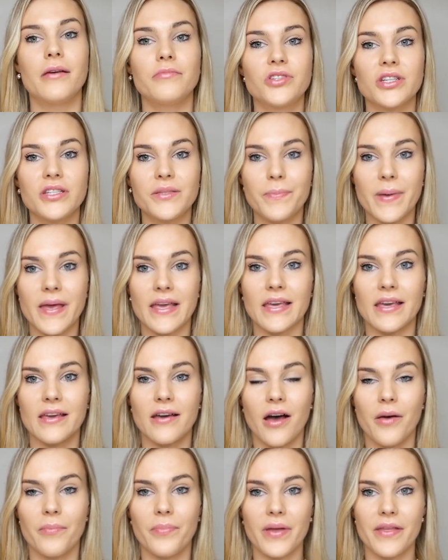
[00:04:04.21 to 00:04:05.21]
I'm just picking
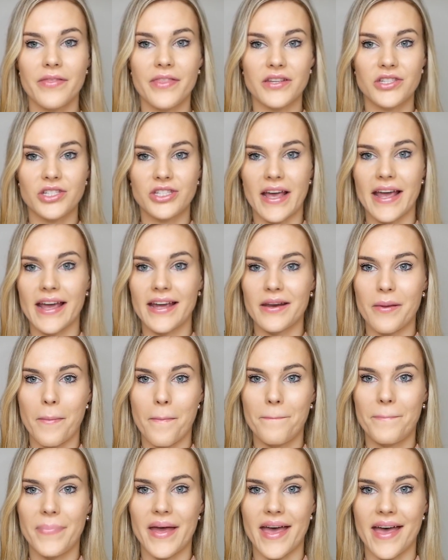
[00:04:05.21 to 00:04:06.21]
up the
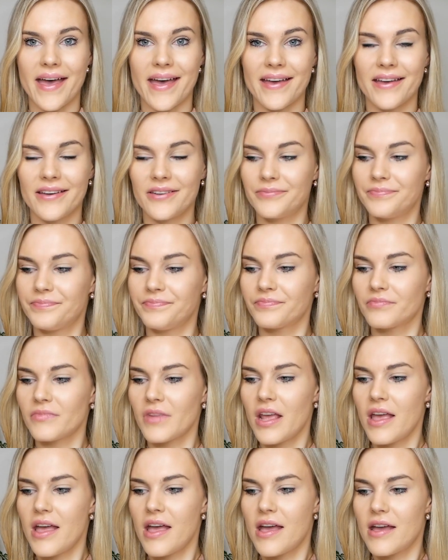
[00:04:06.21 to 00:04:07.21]
shade Bare.
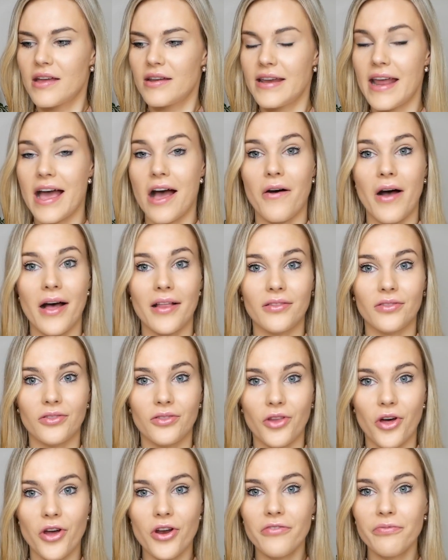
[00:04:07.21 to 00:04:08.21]
Now a
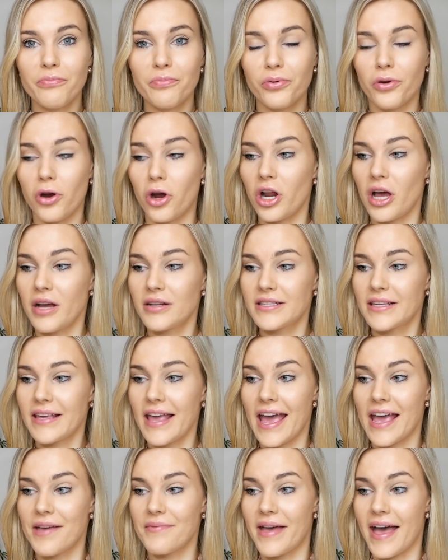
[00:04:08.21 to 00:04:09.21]
lot of product
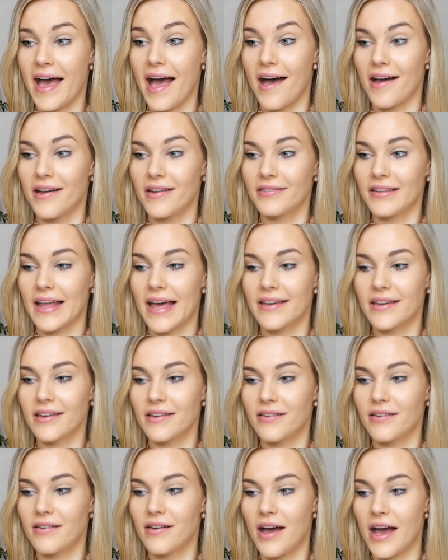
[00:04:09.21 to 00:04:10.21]
came out, like
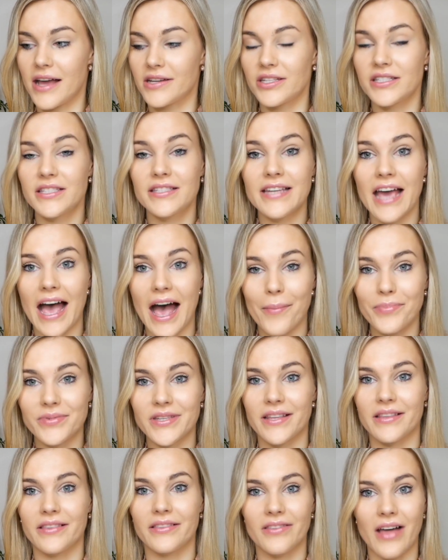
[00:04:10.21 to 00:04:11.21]
I just
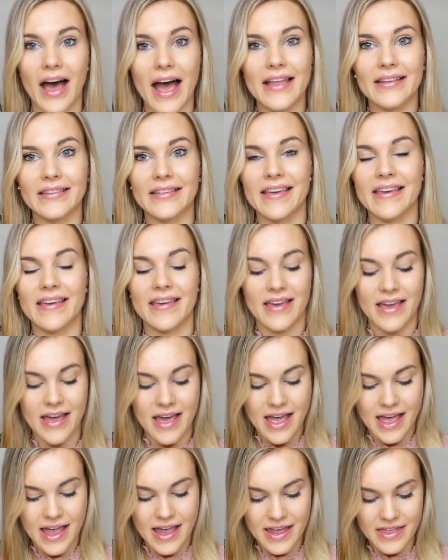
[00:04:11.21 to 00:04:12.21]
tapped it lightly
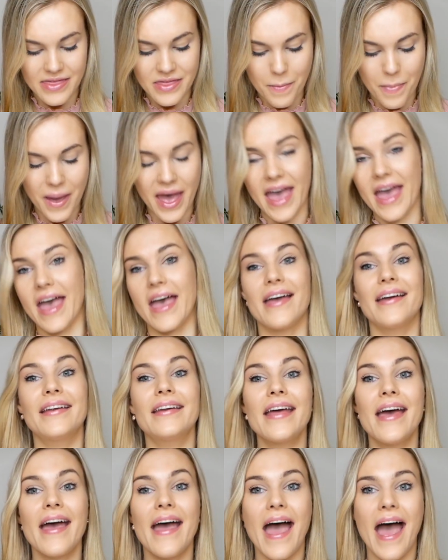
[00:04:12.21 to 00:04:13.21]
in the
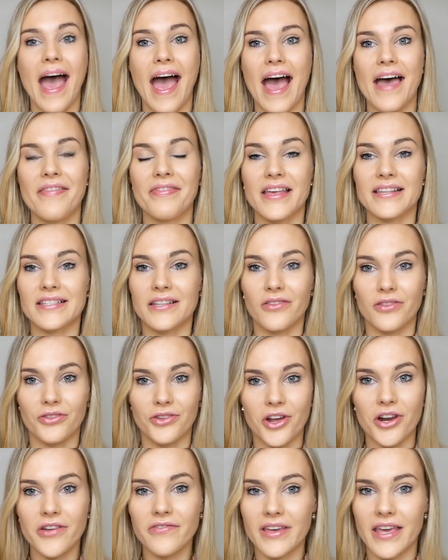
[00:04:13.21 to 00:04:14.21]
pan and there's a
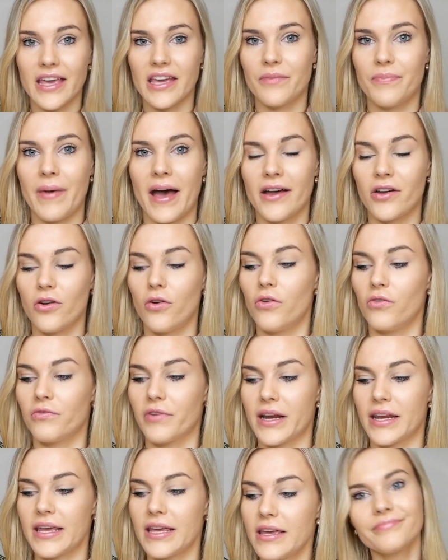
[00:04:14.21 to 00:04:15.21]
lot of kickback
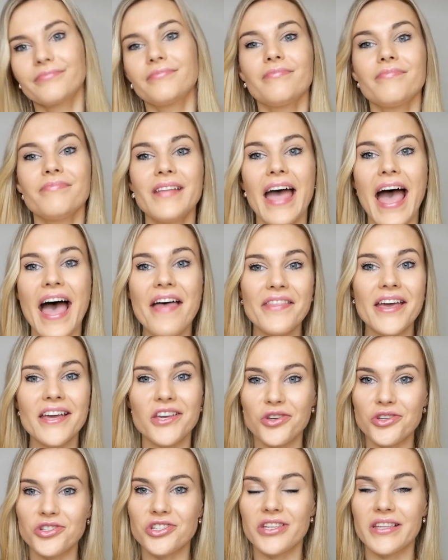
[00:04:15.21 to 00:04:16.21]
already. And
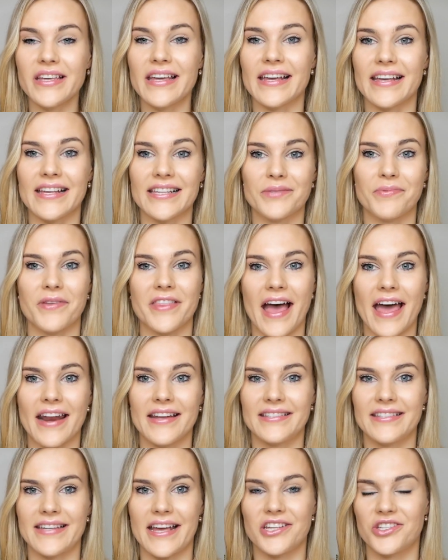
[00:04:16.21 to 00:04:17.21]
there usually is with
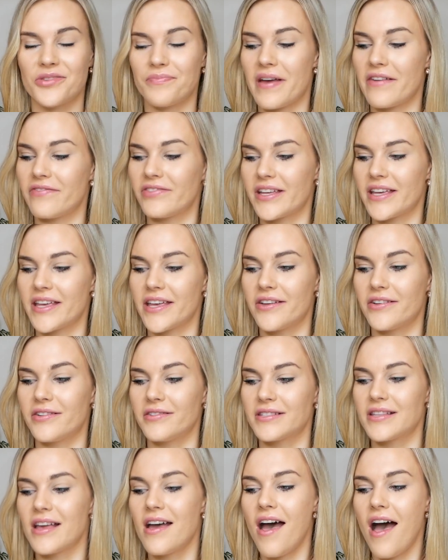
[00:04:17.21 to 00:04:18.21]
Anastasia Beverly
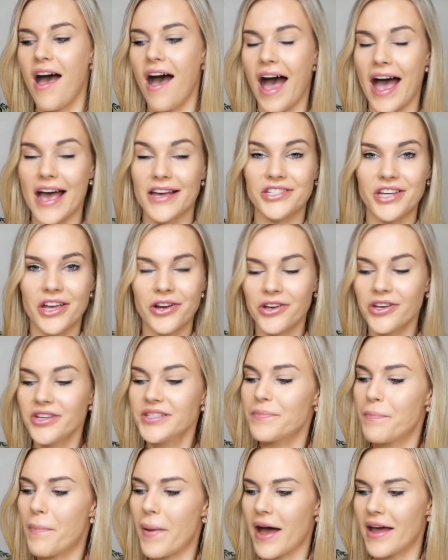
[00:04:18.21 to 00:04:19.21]
Hills
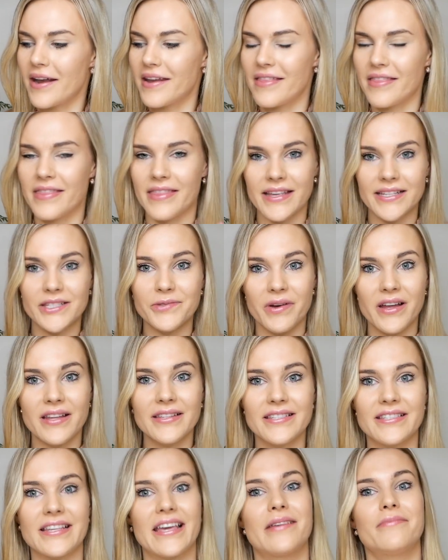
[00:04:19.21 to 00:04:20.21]
eyeshadows, but this
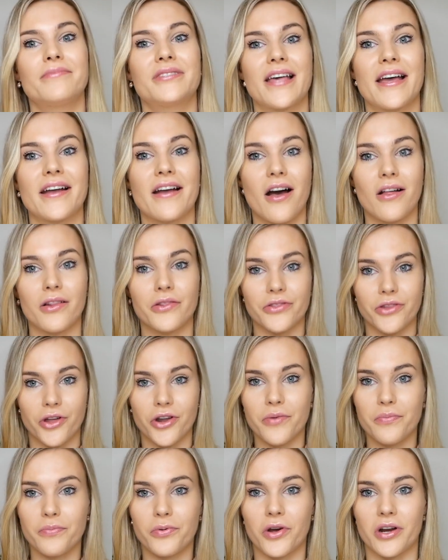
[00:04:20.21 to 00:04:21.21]
one seems like a
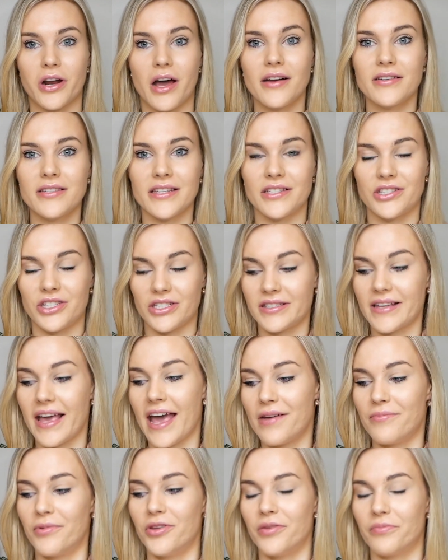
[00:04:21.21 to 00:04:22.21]
lot of product just
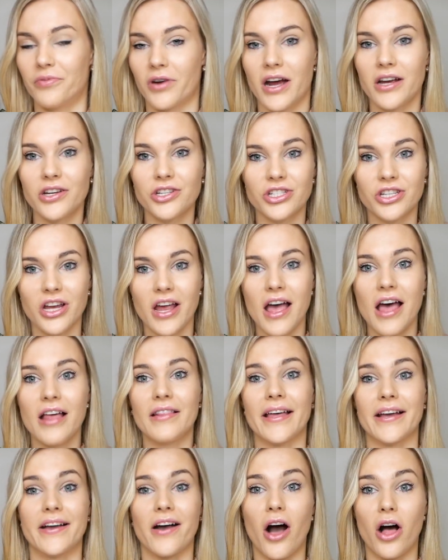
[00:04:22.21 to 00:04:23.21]
came on the brush,
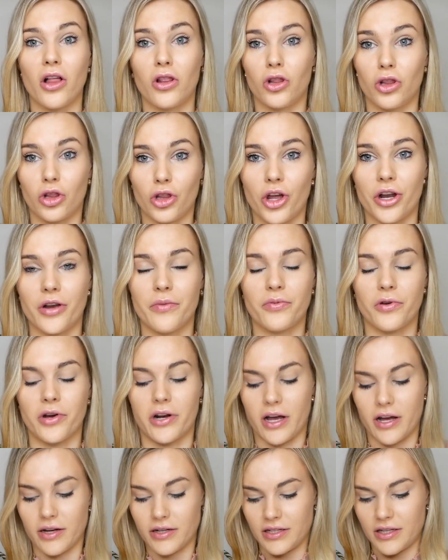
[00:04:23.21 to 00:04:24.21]
like a lot of
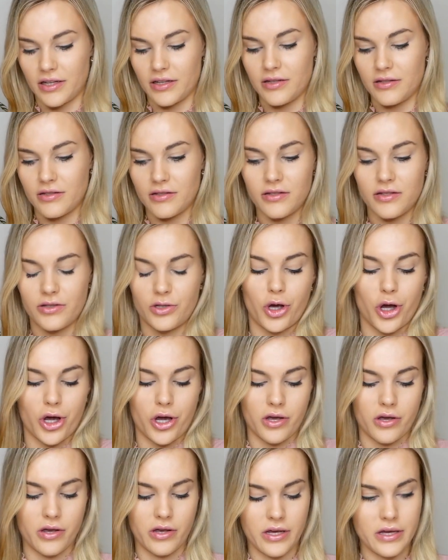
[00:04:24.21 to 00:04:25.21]
product. So
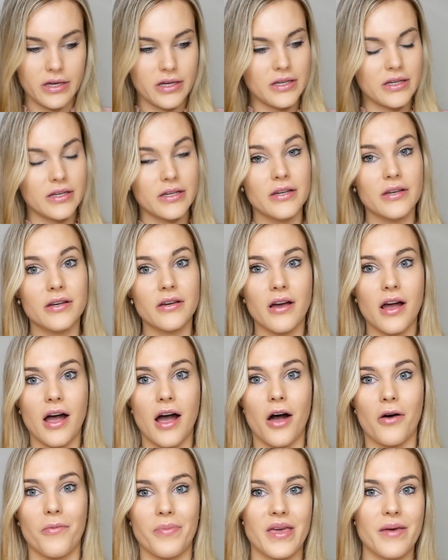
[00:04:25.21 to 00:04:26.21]

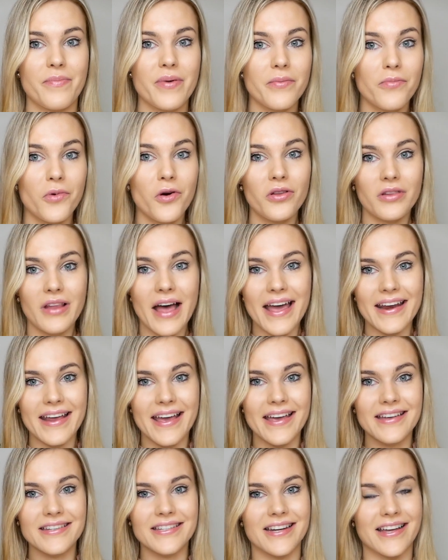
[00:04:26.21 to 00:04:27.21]
I'll be a bit more
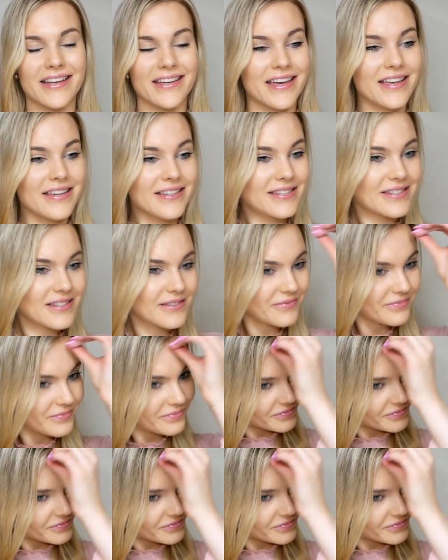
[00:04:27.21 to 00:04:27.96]
light-handed, I guess.